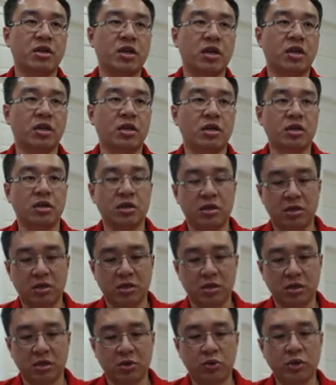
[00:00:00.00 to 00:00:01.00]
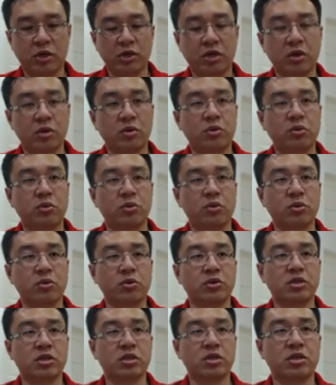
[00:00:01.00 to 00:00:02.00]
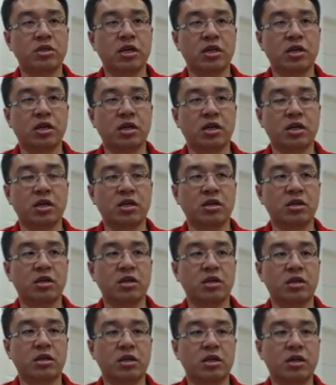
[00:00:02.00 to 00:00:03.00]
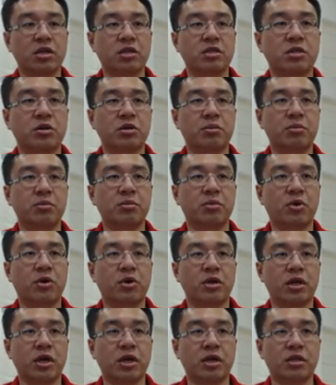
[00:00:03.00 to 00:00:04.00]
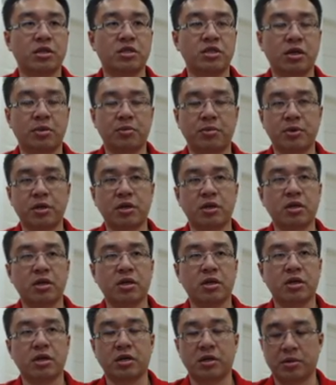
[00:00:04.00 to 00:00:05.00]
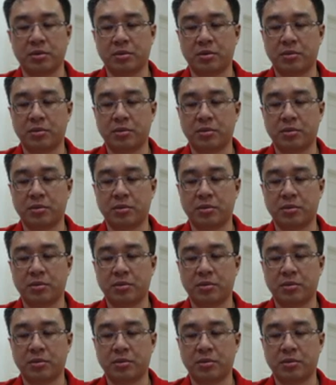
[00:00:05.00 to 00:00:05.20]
and the queen will just attack the h7 pawn and checkmate the king.